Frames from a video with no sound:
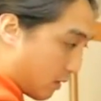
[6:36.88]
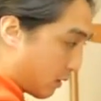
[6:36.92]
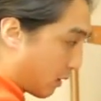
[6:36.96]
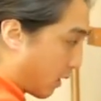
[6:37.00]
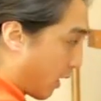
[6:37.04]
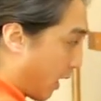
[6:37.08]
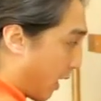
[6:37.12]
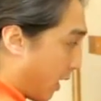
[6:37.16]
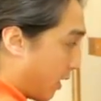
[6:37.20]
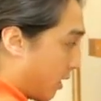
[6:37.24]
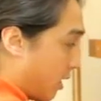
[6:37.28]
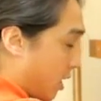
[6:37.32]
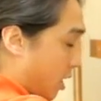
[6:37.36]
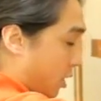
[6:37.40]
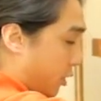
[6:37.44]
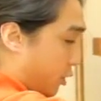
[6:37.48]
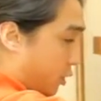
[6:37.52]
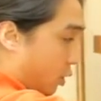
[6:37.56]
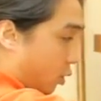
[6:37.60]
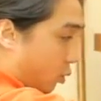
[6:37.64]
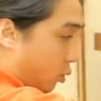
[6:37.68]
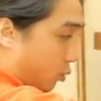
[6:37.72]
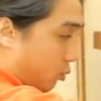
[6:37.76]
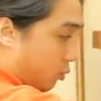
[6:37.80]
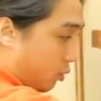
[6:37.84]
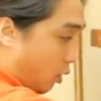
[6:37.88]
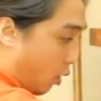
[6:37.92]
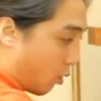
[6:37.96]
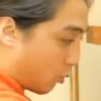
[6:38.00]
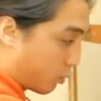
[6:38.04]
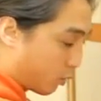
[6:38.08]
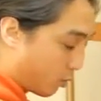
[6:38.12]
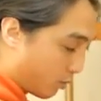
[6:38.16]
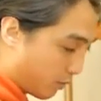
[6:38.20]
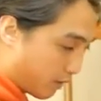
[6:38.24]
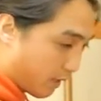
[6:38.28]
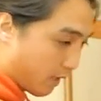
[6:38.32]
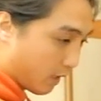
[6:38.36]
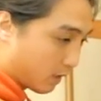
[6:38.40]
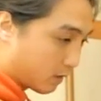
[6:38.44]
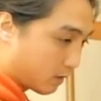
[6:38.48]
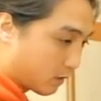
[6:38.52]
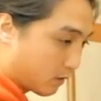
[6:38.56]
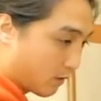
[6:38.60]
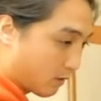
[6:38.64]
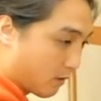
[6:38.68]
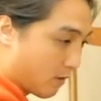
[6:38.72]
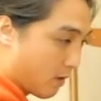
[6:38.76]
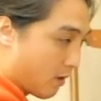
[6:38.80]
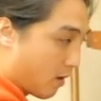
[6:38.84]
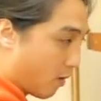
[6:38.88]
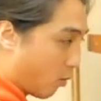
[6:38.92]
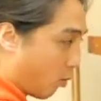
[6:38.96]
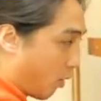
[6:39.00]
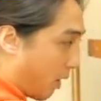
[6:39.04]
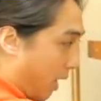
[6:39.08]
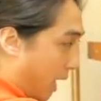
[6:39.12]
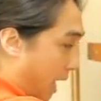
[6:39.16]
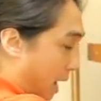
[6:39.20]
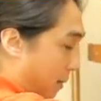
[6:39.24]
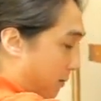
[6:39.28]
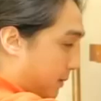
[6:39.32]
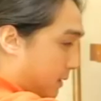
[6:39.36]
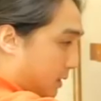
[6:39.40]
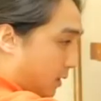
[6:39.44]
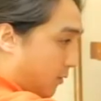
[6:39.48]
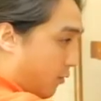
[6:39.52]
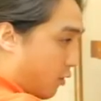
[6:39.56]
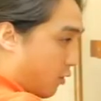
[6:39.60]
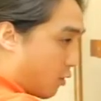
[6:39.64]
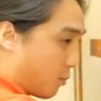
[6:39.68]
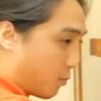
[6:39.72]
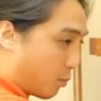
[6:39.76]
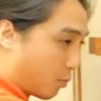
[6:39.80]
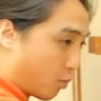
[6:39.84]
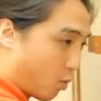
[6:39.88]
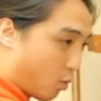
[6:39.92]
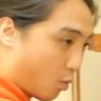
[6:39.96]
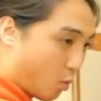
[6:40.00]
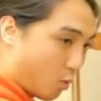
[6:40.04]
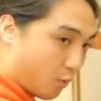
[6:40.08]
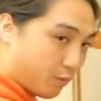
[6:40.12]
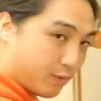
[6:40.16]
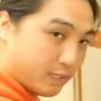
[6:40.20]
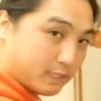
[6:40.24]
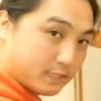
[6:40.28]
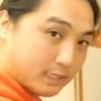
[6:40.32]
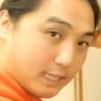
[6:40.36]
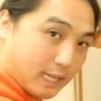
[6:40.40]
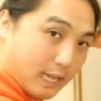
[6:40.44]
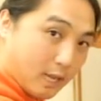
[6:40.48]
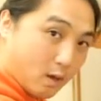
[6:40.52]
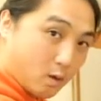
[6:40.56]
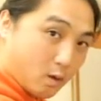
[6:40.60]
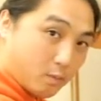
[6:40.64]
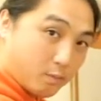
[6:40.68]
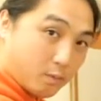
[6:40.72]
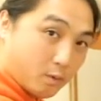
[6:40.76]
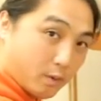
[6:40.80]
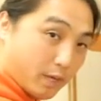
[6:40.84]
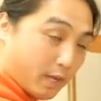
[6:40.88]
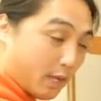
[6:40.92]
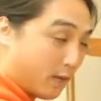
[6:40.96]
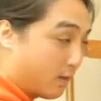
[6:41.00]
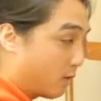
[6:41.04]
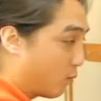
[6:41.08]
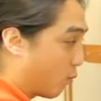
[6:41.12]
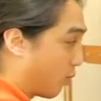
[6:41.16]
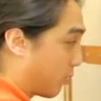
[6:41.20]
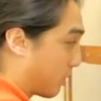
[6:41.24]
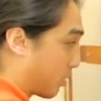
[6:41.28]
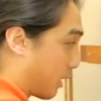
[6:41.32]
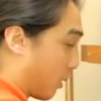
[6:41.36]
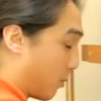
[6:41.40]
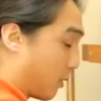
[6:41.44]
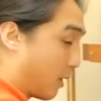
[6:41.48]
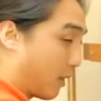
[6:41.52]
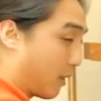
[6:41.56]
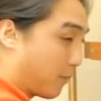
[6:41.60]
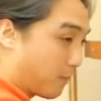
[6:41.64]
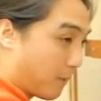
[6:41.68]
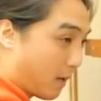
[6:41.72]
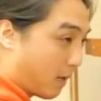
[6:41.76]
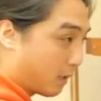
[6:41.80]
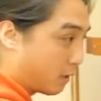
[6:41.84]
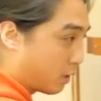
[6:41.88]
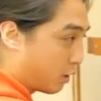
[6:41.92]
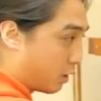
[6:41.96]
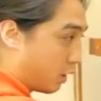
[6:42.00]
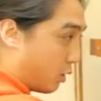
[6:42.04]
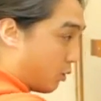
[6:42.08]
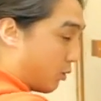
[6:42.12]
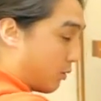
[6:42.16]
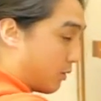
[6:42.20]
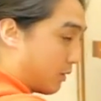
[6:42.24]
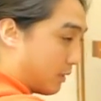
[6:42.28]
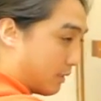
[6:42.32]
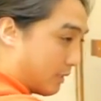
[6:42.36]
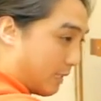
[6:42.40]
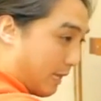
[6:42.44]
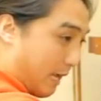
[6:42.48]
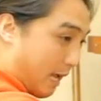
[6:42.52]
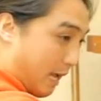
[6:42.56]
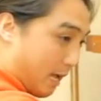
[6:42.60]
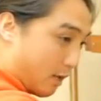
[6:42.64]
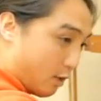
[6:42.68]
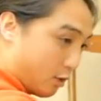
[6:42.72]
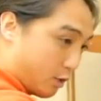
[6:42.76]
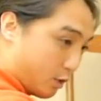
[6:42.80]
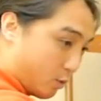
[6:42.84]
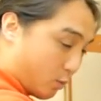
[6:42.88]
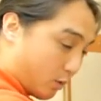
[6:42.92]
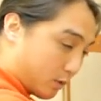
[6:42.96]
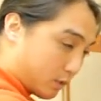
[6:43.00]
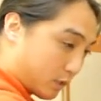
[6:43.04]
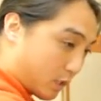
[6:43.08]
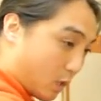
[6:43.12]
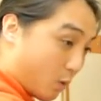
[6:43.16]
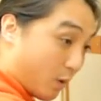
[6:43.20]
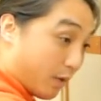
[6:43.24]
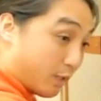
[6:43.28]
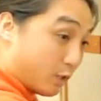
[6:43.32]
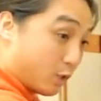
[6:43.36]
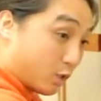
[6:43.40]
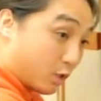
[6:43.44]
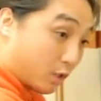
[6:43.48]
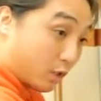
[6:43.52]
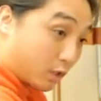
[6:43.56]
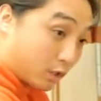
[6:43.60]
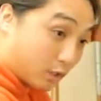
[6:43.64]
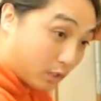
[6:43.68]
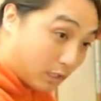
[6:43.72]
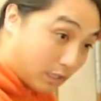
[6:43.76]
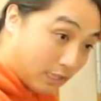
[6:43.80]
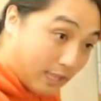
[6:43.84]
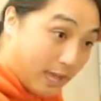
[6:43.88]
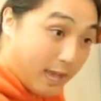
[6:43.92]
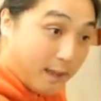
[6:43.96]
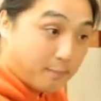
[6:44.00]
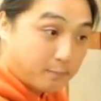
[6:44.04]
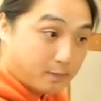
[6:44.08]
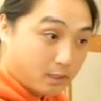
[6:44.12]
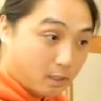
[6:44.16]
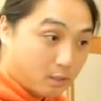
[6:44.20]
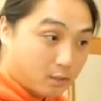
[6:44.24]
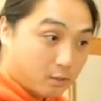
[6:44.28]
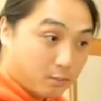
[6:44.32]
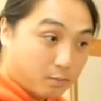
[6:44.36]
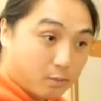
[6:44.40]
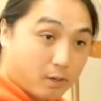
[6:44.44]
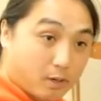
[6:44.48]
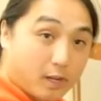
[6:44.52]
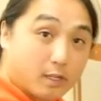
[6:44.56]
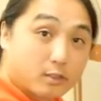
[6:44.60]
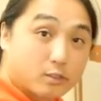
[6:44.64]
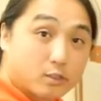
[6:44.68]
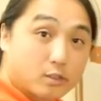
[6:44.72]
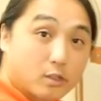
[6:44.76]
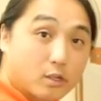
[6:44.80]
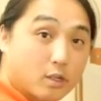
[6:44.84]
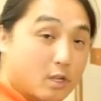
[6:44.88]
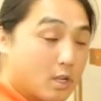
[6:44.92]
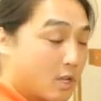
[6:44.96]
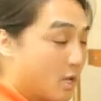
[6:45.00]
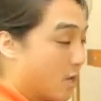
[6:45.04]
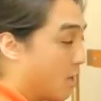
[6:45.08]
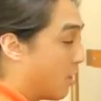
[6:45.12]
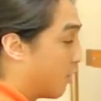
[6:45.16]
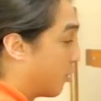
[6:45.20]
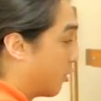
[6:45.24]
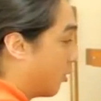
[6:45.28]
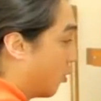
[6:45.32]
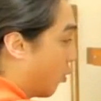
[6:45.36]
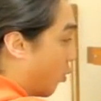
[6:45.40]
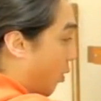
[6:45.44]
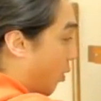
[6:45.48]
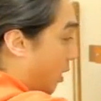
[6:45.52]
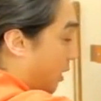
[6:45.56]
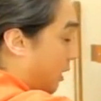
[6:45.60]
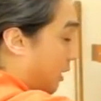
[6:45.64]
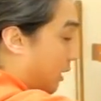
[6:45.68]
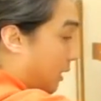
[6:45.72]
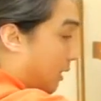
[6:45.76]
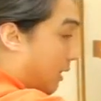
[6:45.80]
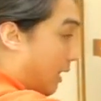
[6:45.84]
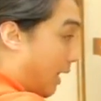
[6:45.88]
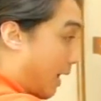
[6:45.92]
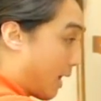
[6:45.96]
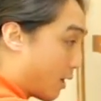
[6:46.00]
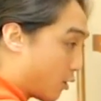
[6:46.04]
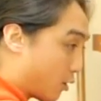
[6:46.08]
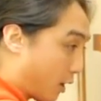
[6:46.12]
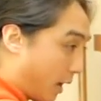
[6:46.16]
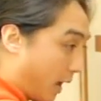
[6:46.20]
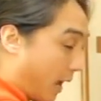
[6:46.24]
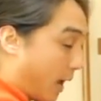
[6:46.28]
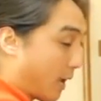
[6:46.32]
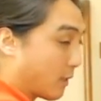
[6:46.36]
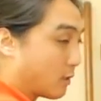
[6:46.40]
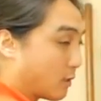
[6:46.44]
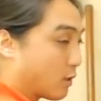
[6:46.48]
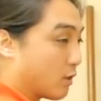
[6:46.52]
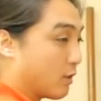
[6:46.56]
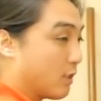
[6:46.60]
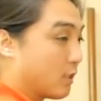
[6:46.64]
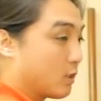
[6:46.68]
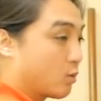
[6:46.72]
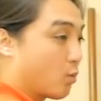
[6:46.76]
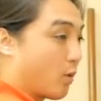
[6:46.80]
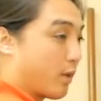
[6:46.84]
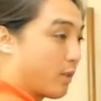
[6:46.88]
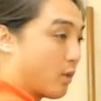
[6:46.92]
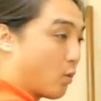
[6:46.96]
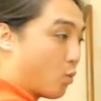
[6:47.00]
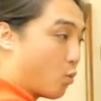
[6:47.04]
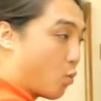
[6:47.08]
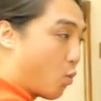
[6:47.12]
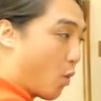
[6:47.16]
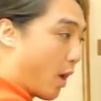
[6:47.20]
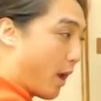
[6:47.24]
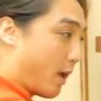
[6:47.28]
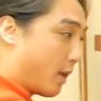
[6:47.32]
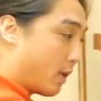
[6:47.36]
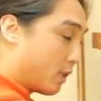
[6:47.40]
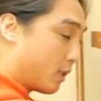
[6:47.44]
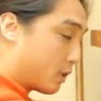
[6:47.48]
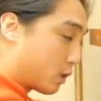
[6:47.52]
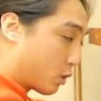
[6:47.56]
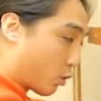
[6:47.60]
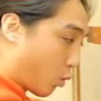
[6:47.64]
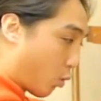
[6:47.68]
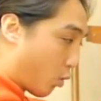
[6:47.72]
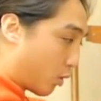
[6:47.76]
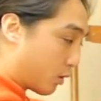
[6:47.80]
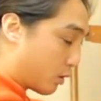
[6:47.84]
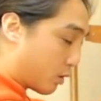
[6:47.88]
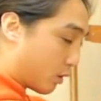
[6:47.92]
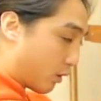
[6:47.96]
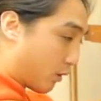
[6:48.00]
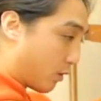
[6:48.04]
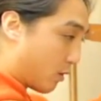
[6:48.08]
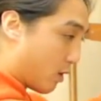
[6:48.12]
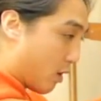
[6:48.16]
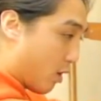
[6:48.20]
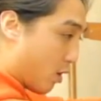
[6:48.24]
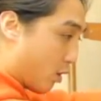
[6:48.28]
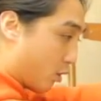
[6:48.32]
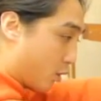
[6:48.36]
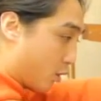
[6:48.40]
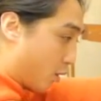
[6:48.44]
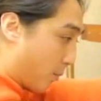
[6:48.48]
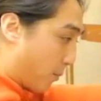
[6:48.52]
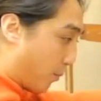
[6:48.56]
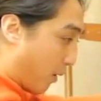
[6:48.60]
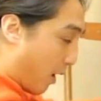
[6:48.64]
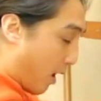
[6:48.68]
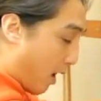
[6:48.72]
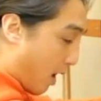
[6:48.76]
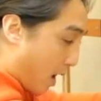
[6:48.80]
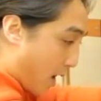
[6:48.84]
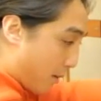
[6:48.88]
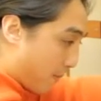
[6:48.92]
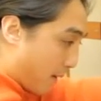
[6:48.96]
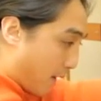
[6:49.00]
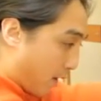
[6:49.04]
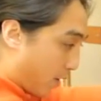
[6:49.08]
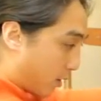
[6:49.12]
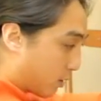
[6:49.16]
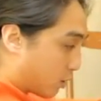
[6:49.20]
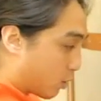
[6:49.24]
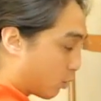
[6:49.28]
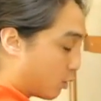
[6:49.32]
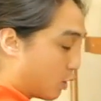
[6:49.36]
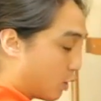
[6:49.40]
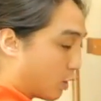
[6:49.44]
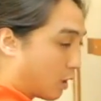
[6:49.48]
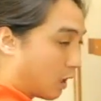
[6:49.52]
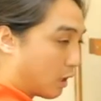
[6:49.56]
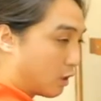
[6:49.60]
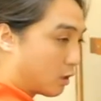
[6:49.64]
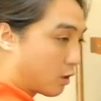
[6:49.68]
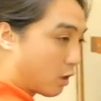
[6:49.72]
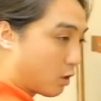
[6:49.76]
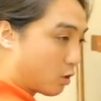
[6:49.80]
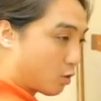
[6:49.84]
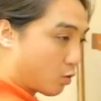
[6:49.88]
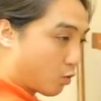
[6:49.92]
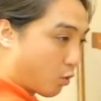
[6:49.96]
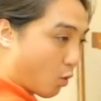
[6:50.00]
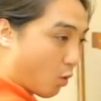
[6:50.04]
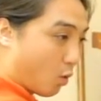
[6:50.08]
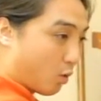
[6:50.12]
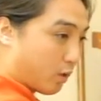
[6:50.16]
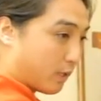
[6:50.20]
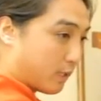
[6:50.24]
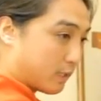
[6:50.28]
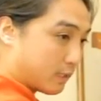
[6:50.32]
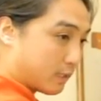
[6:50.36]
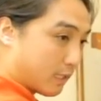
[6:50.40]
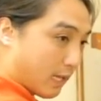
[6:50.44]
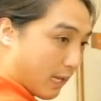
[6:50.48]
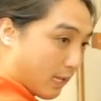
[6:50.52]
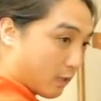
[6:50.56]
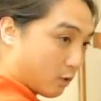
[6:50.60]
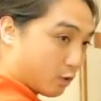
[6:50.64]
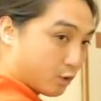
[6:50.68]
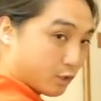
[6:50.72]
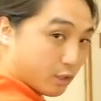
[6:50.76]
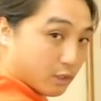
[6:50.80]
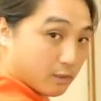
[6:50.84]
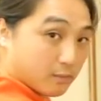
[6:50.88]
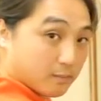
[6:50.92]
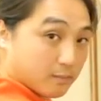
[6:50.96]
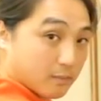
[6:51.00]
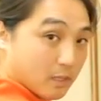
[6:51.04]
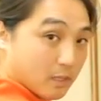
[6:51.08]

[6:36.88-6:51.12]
Okay? Don't do this. What happens if you pull this elbow in, when somebody punches you, the energy wants to go in, you're going to collapse under pressure. You want to lay your hands. So this way the weight is towards your palm area so you can control his energy.